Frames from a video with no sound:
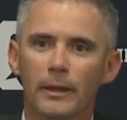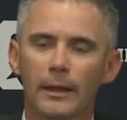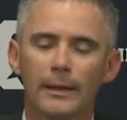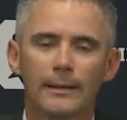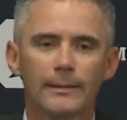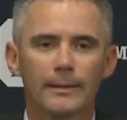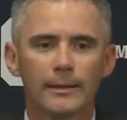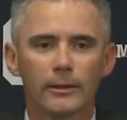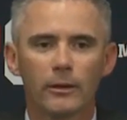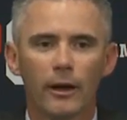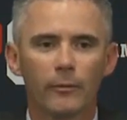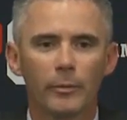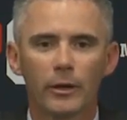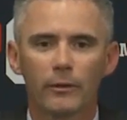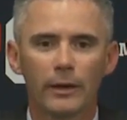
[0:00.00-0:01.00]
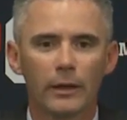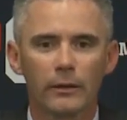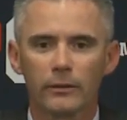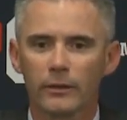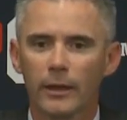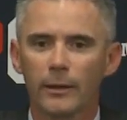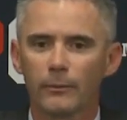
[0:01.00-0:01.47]
And uh, you know, I've been around
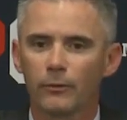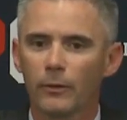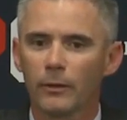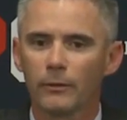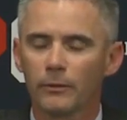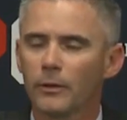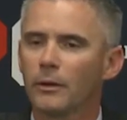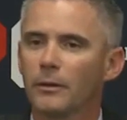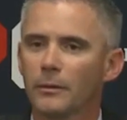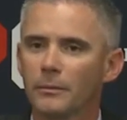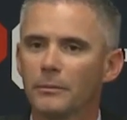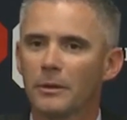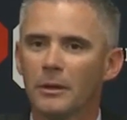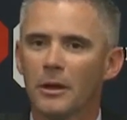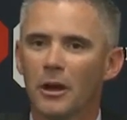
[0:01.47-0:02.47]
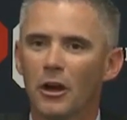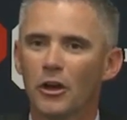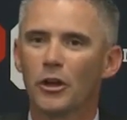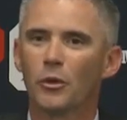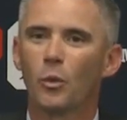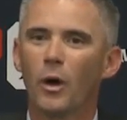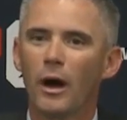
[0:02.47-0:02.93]
this game for a, for a,
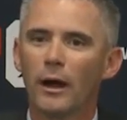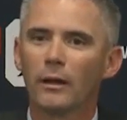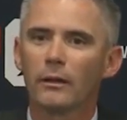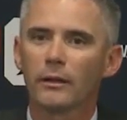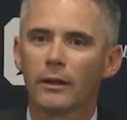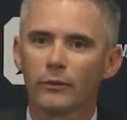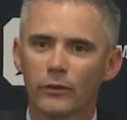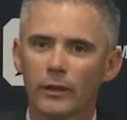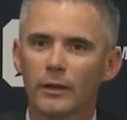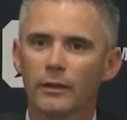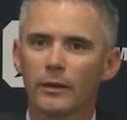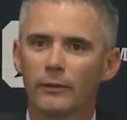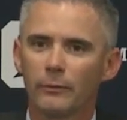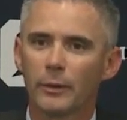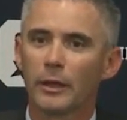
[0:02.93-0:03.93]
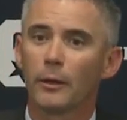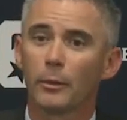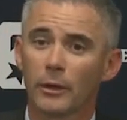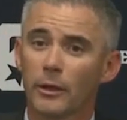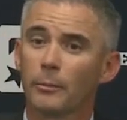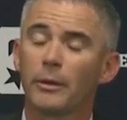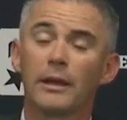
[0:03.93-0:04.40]
good while, and I've seen I've been
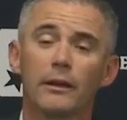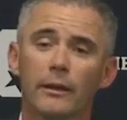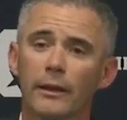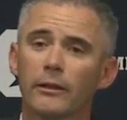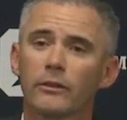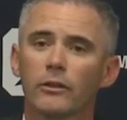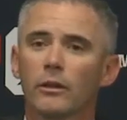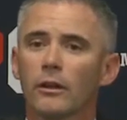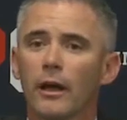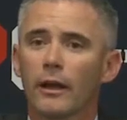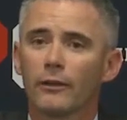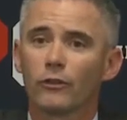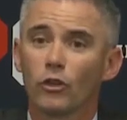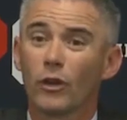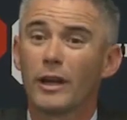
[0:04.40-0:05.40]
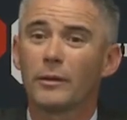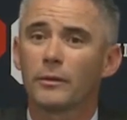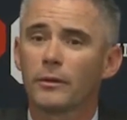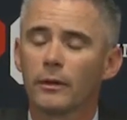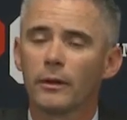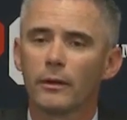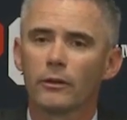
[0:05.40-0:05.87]
able to compete against a lot of
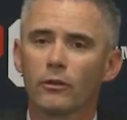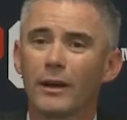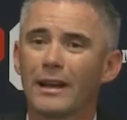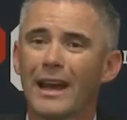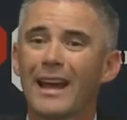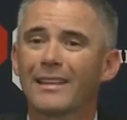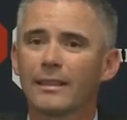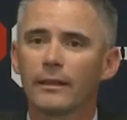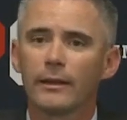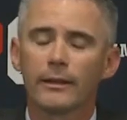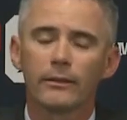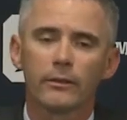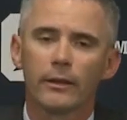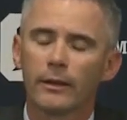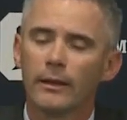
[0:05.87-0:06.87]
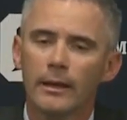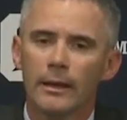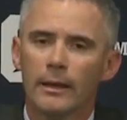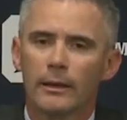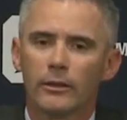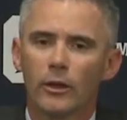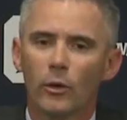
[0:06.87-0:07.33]
great uh, great athletes. And
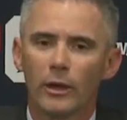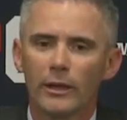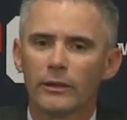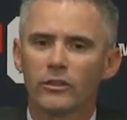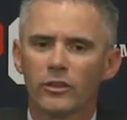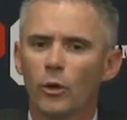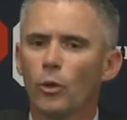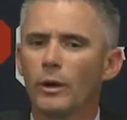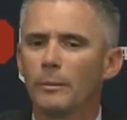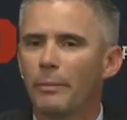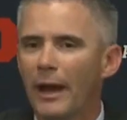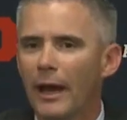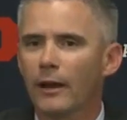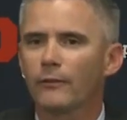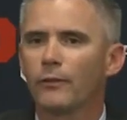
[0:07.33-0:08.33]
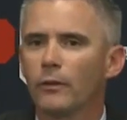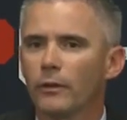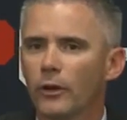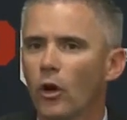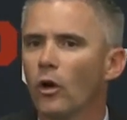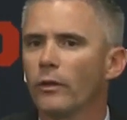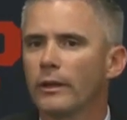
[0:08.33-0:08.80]
you know, he is so impactful
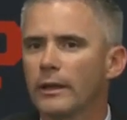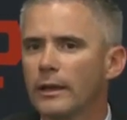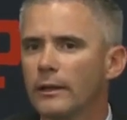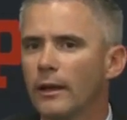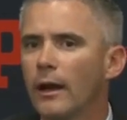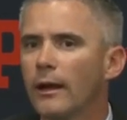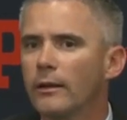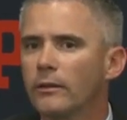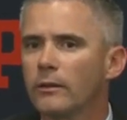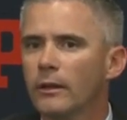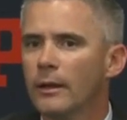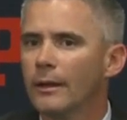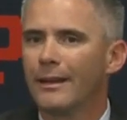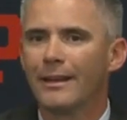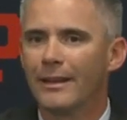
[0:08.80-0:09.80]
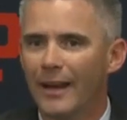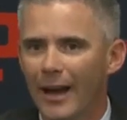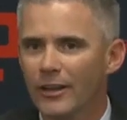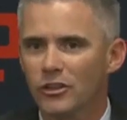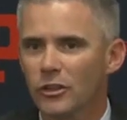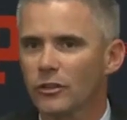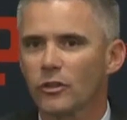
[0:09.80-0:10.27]
in all that he does,
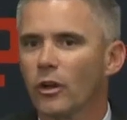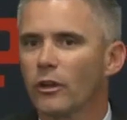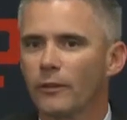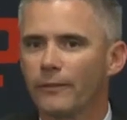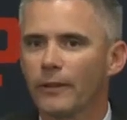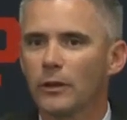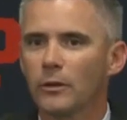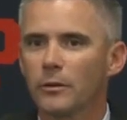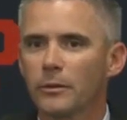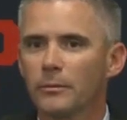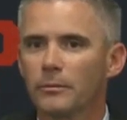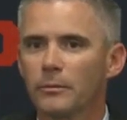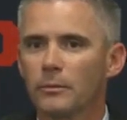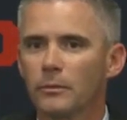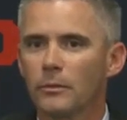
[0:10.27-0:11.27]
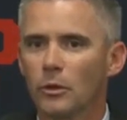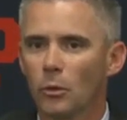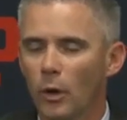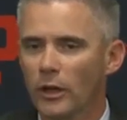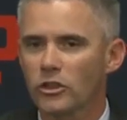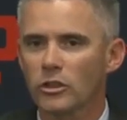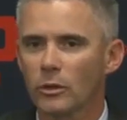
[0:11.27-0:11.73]
not just on the field, you
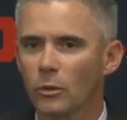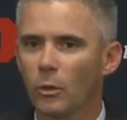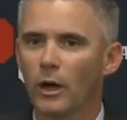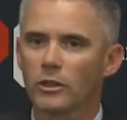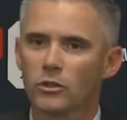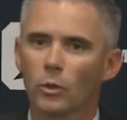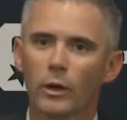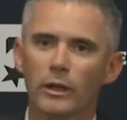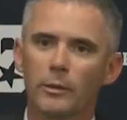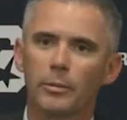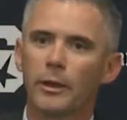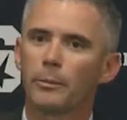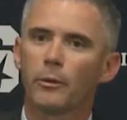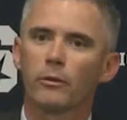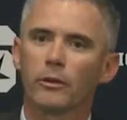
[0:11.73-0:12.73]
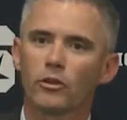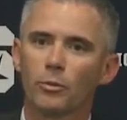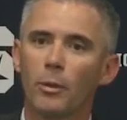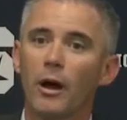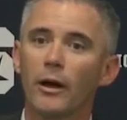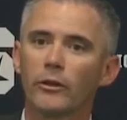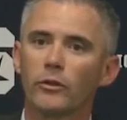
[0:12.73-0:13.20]
watch the watch the way that people
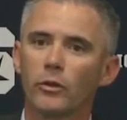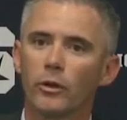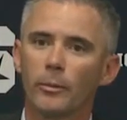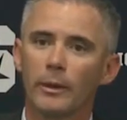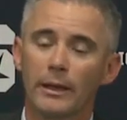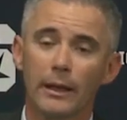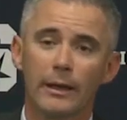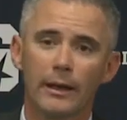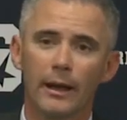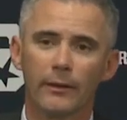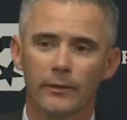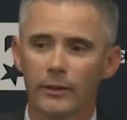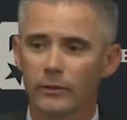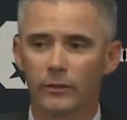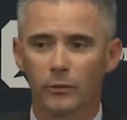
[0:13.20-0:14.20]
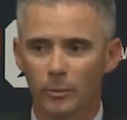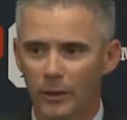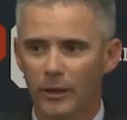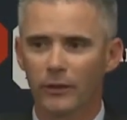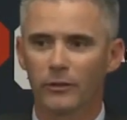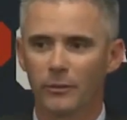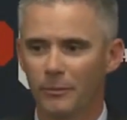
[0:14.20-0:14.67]
respond to him, and and I, this is
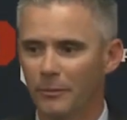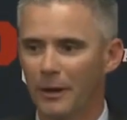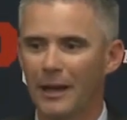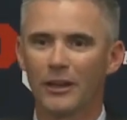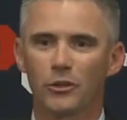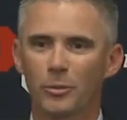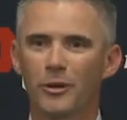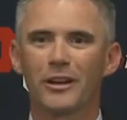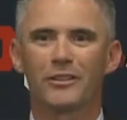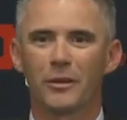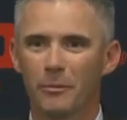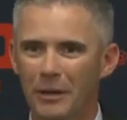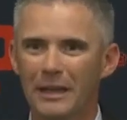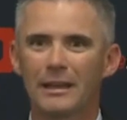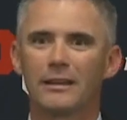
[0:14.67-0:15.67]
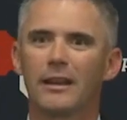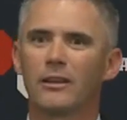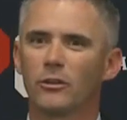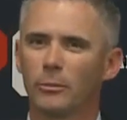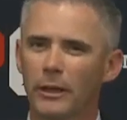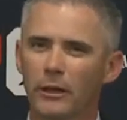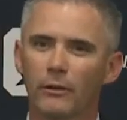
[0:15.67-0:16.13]
because of my experience at media
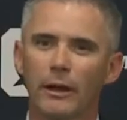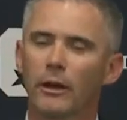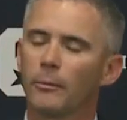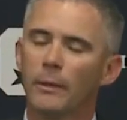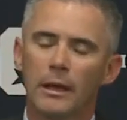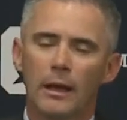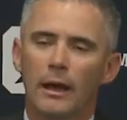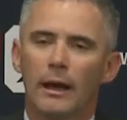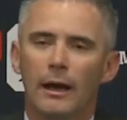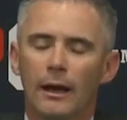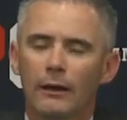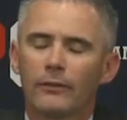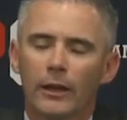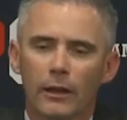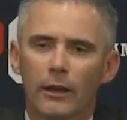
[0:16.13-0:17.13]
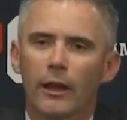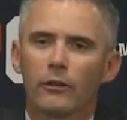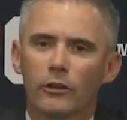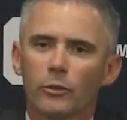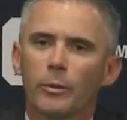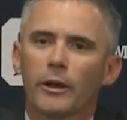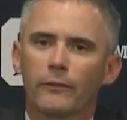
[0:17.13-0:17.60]
days and being around him. Uh, I've got a lot
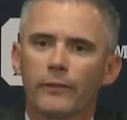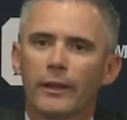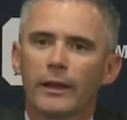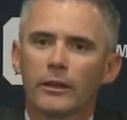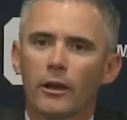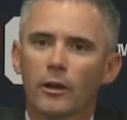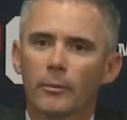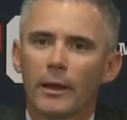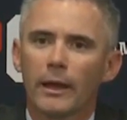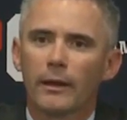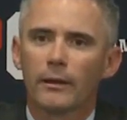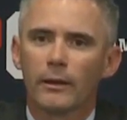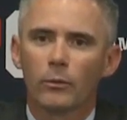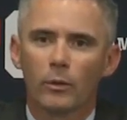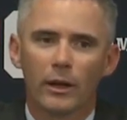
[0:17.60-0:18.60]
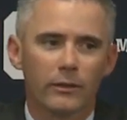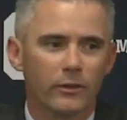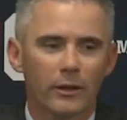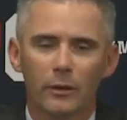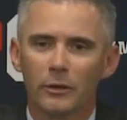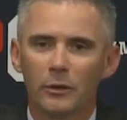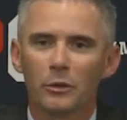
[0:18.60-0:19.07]
of respect for that young man, and when I
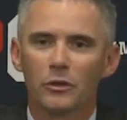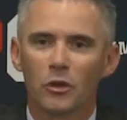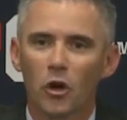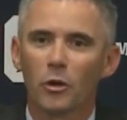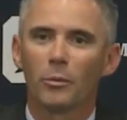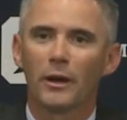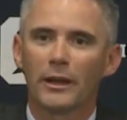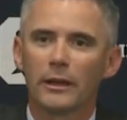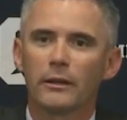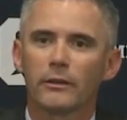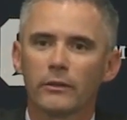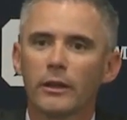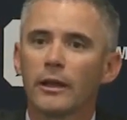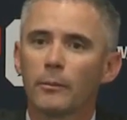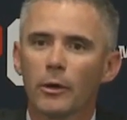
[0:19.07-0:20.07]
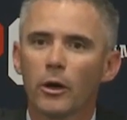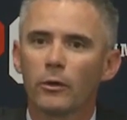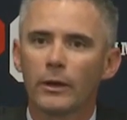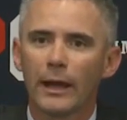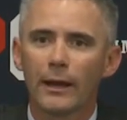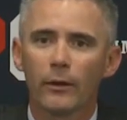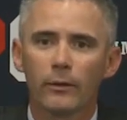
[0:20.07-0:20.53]
say it was heartbreaking to see him go
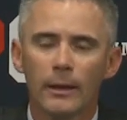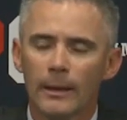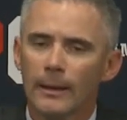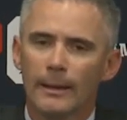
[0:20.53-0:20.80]
down,